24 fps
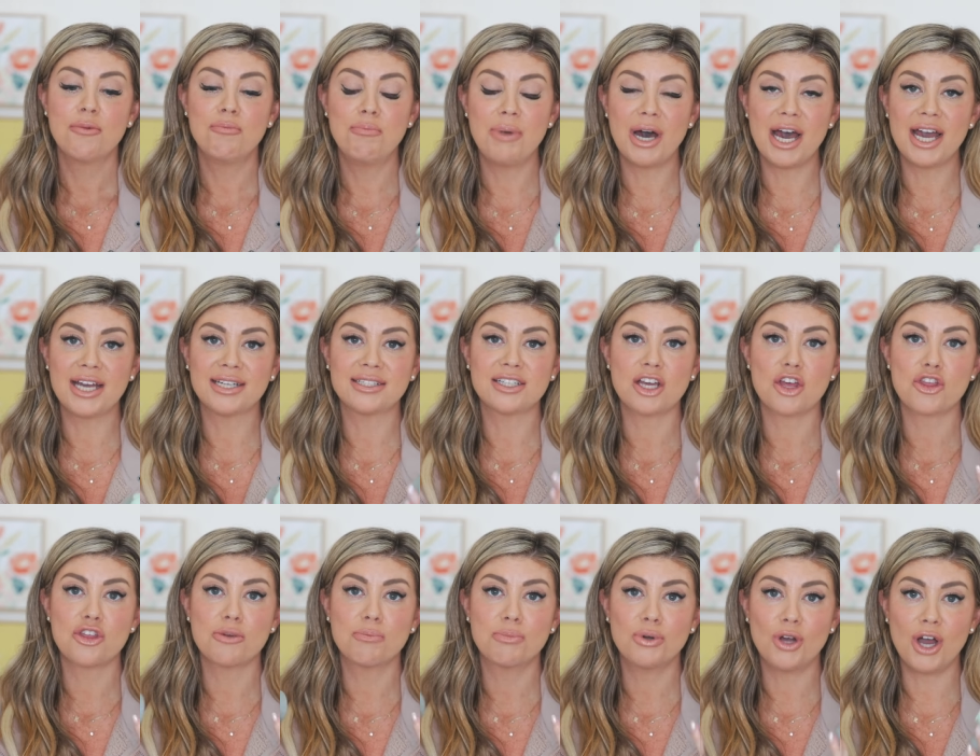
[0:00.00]
but
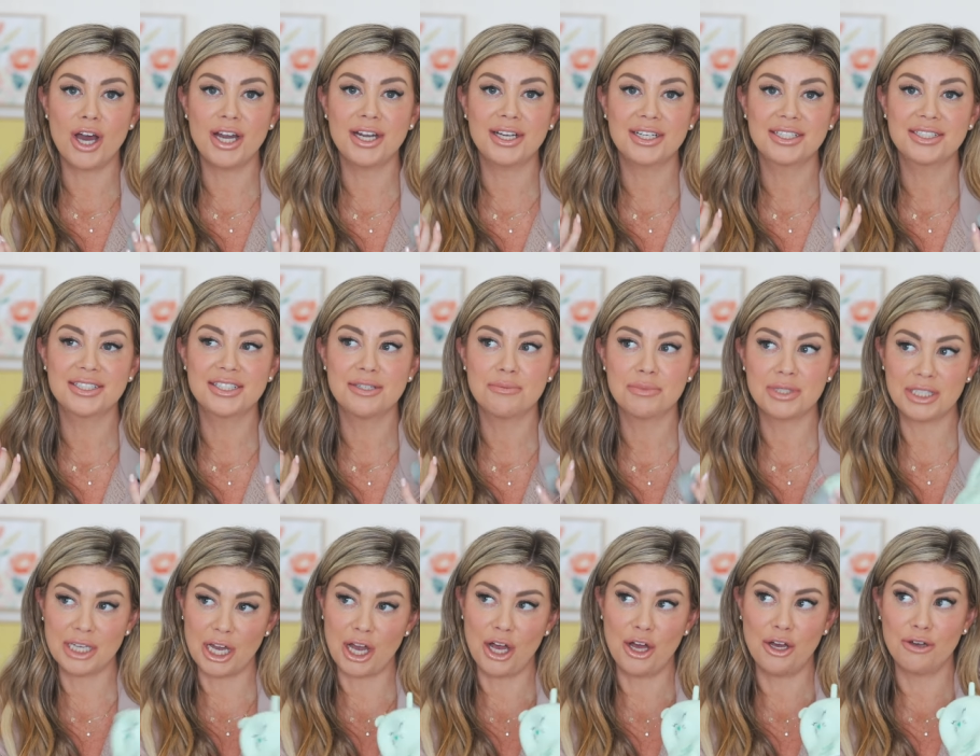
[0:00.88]
the products
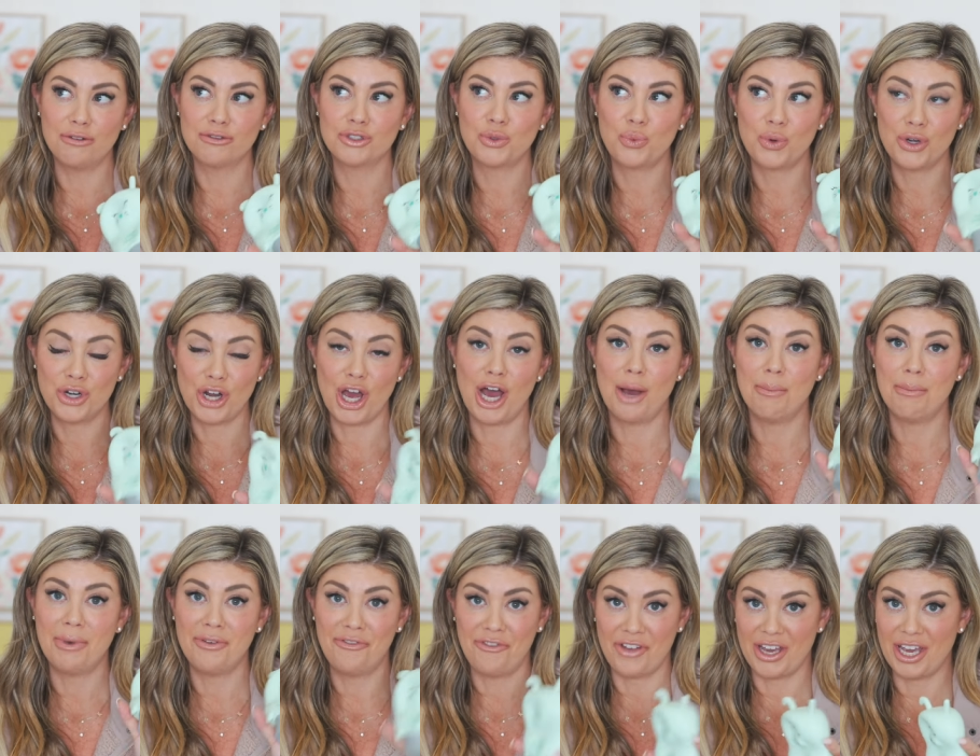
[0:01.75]
themselves were
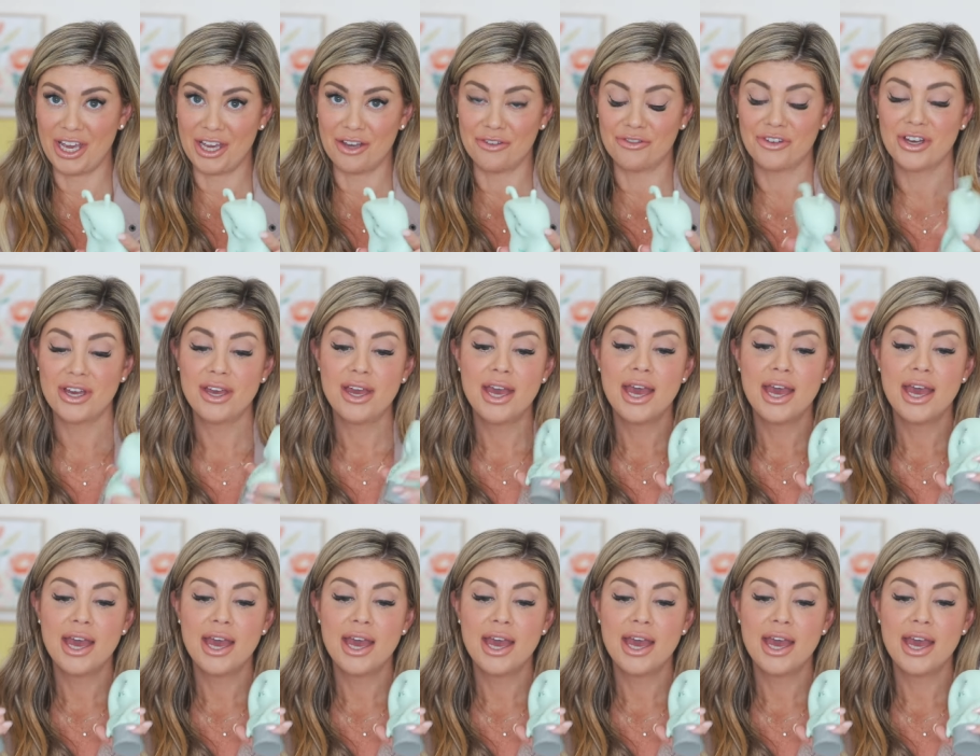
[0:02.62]
not my fave.